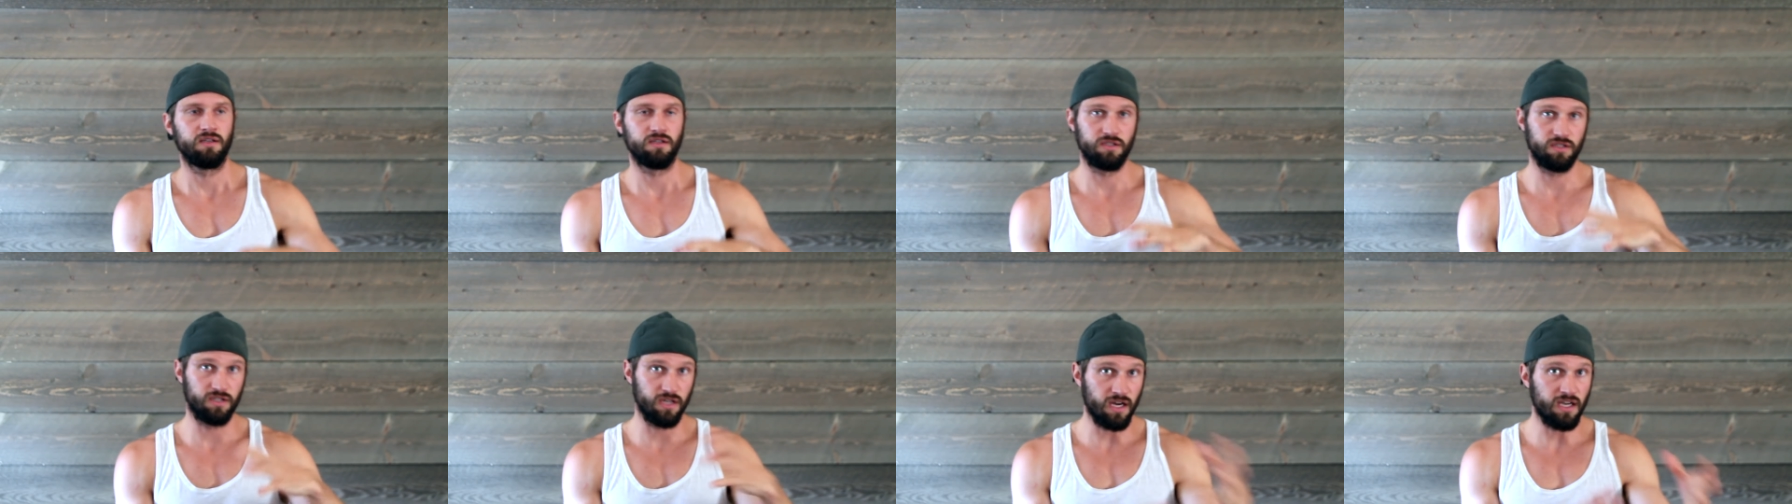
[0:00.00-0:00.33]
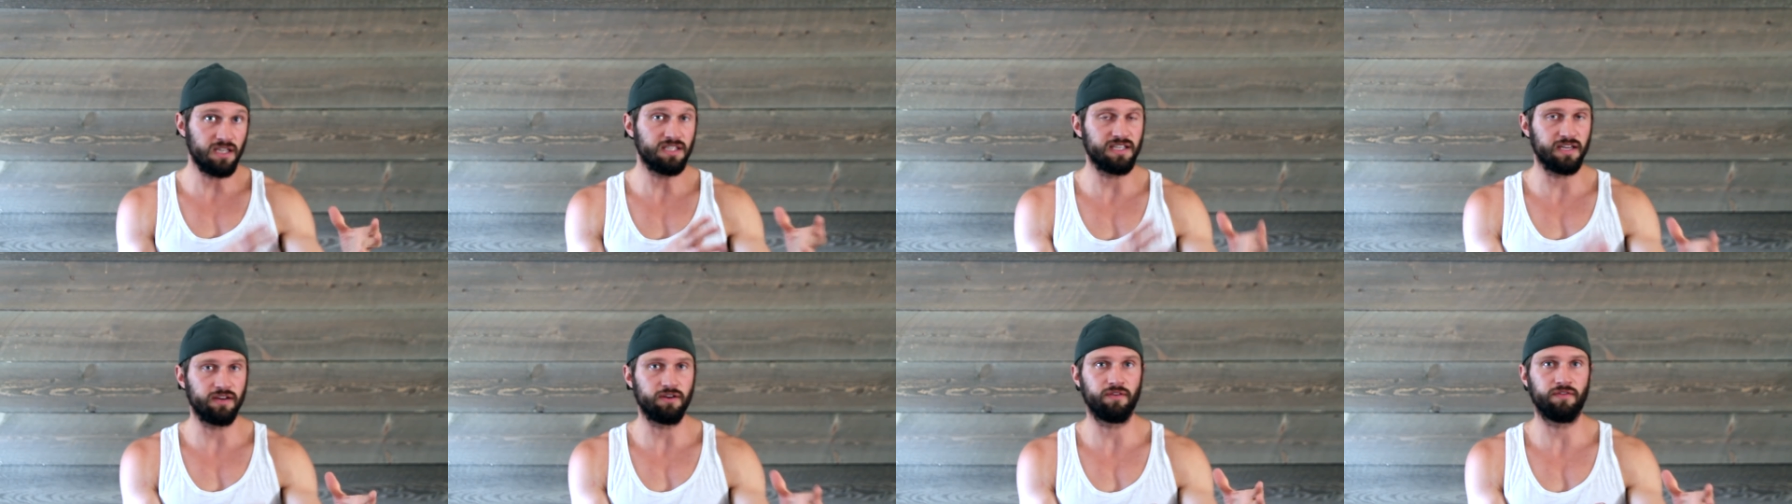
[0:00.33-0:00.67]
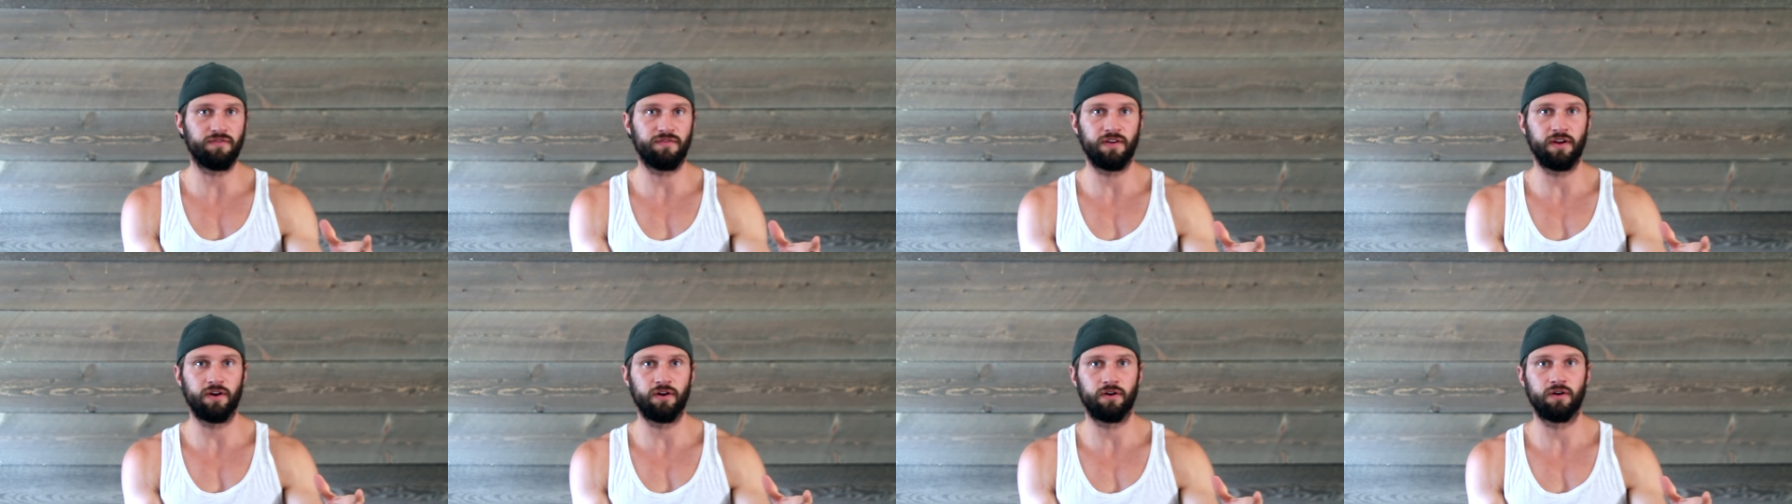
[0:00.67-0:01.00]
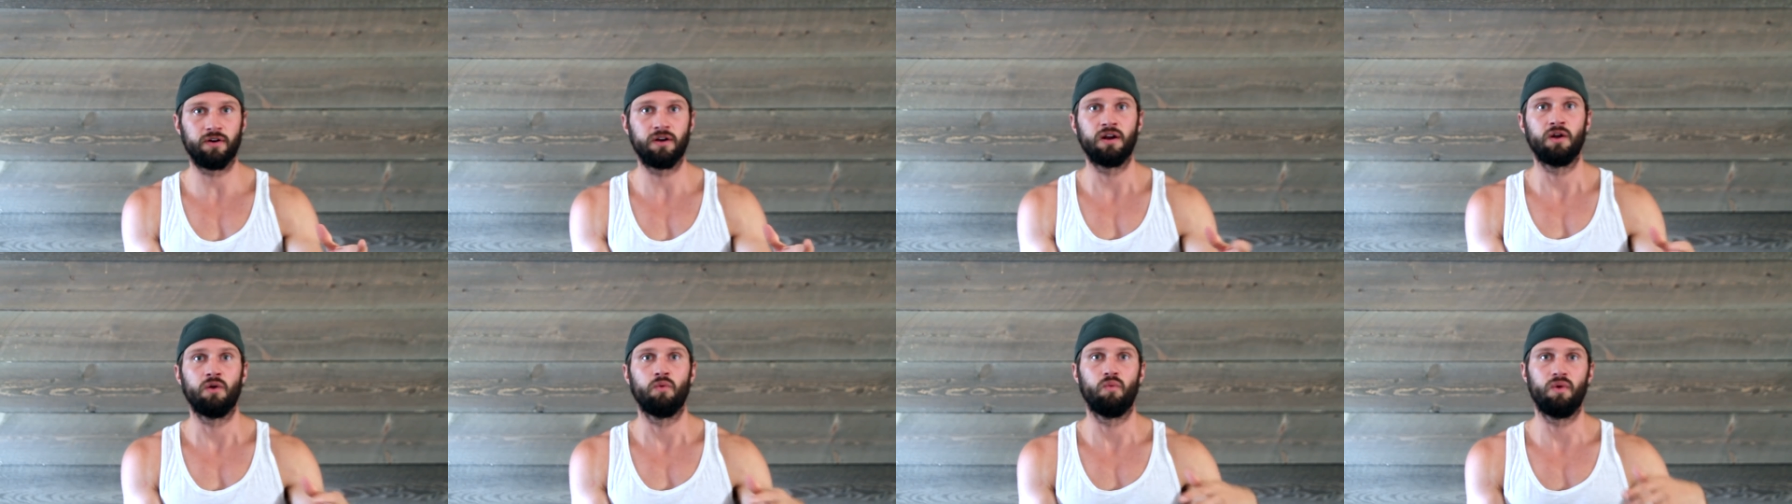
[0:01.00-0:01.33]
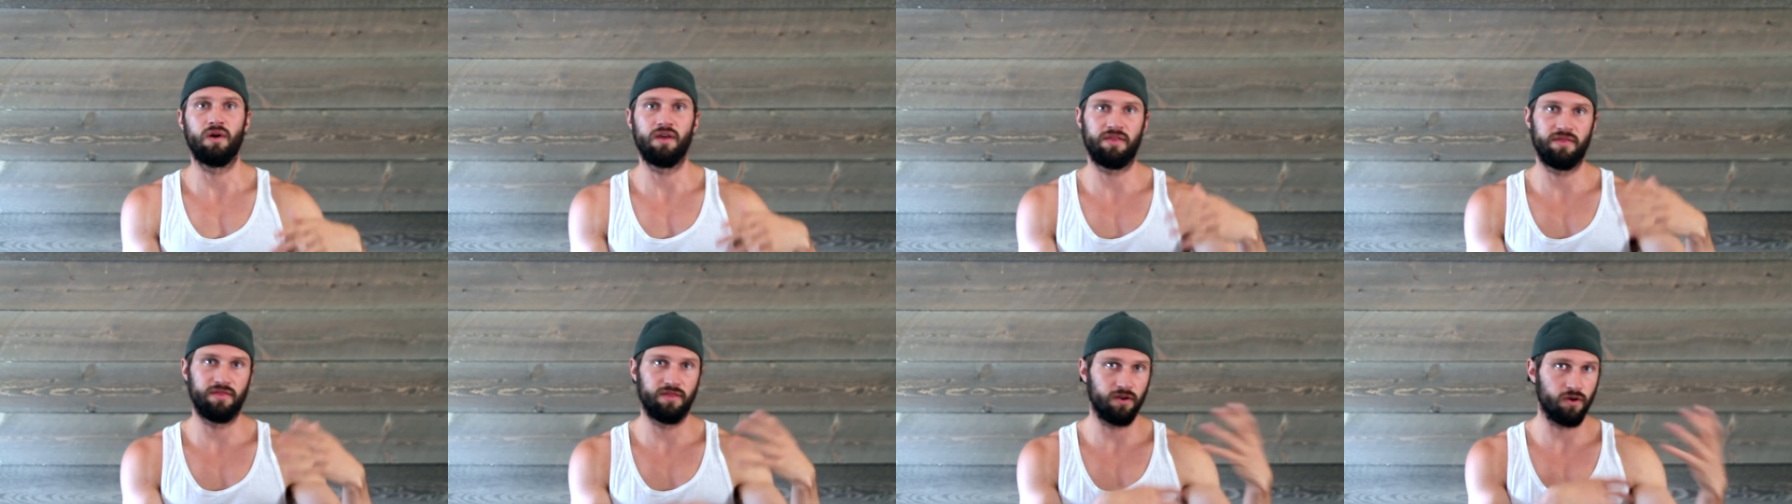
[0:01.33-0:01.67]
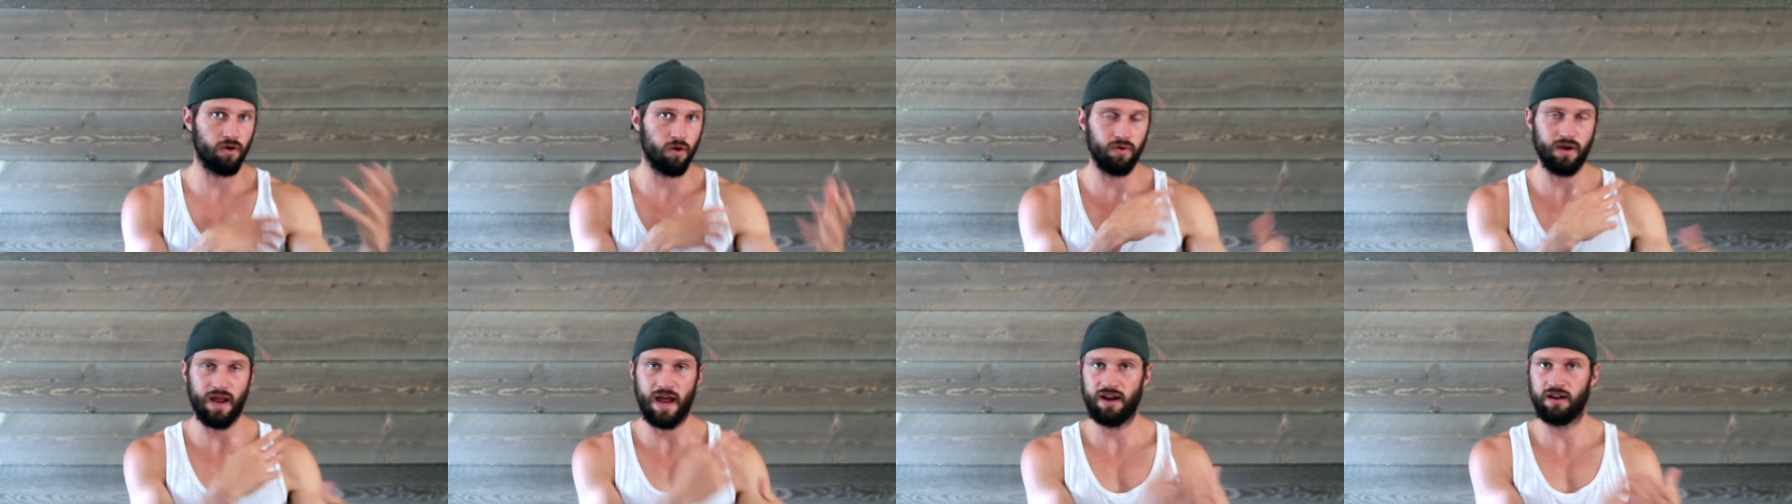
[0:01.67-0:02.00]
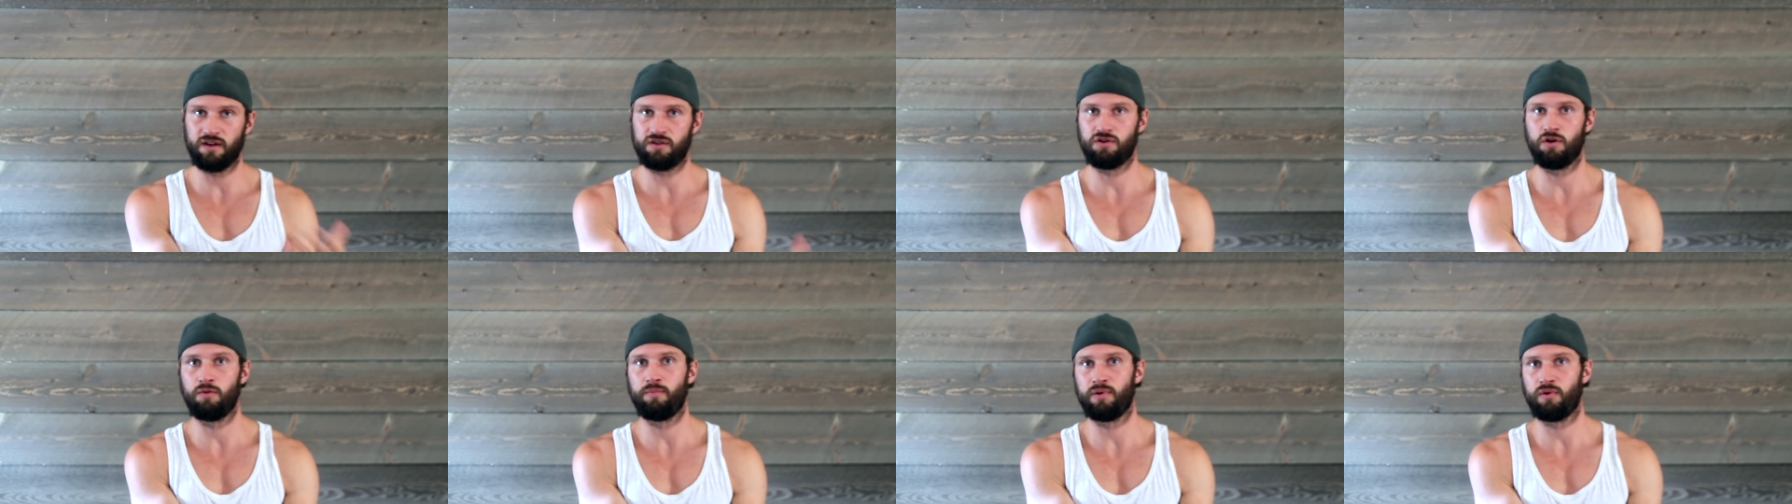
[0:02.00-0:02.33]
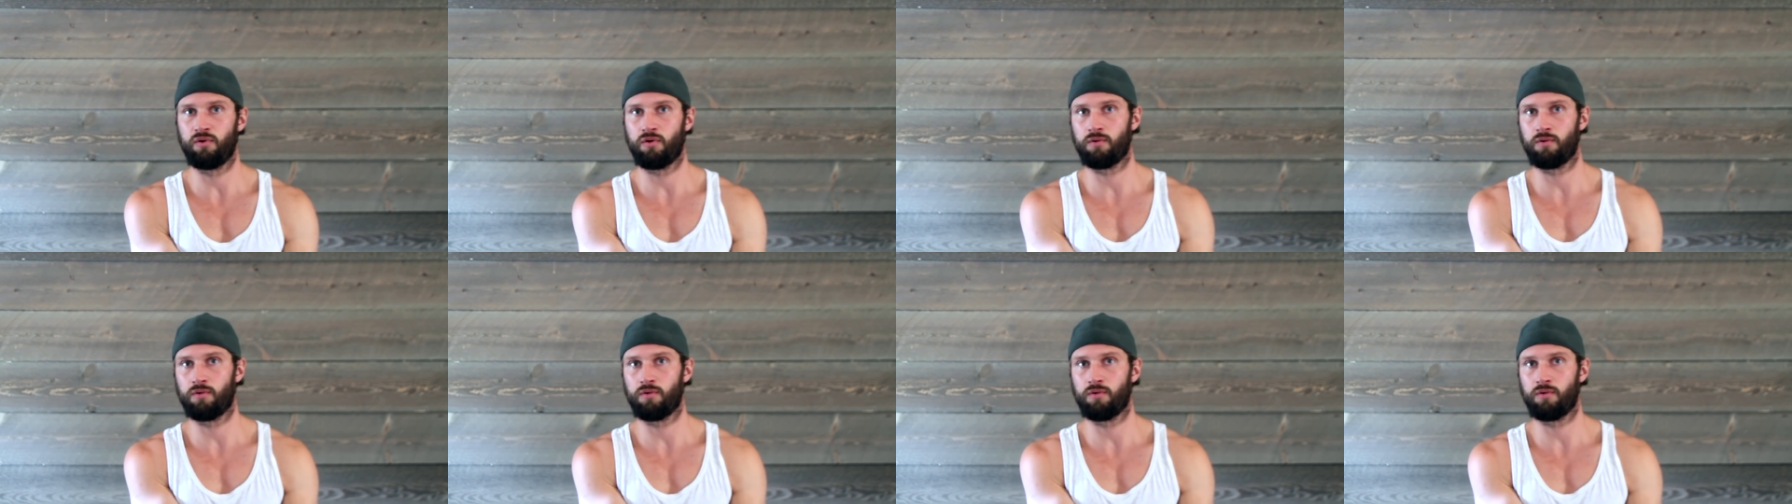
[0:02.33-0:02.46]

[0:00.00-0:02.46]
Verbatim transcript: does interfere with the gonadotropin